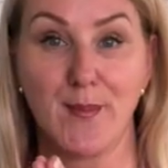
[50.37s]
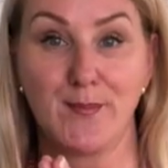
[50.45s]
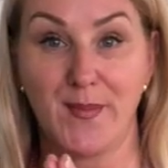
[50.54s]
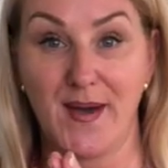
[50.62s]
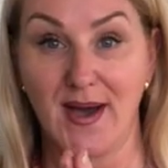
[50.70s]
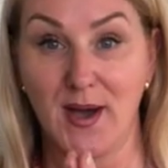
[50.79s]

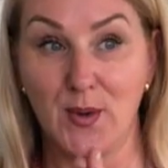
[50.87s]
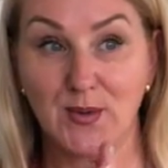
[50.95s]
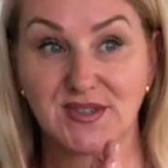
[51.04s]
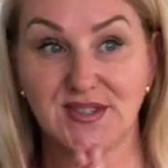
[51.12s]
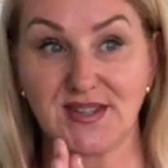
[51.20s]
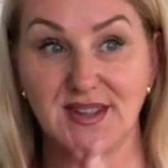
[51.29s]

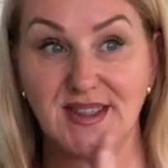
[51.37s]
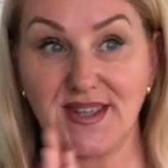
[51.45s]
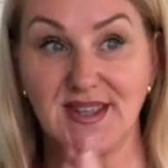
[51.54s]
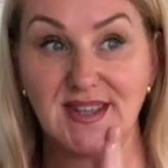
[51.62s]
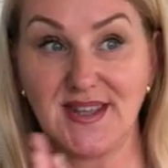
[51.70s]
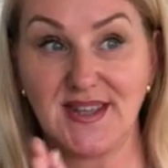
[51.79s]
about
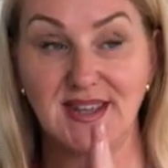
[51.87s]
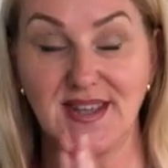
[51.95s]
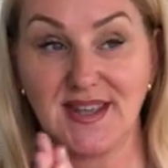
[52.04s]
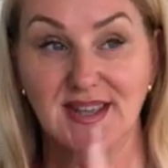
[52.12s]
the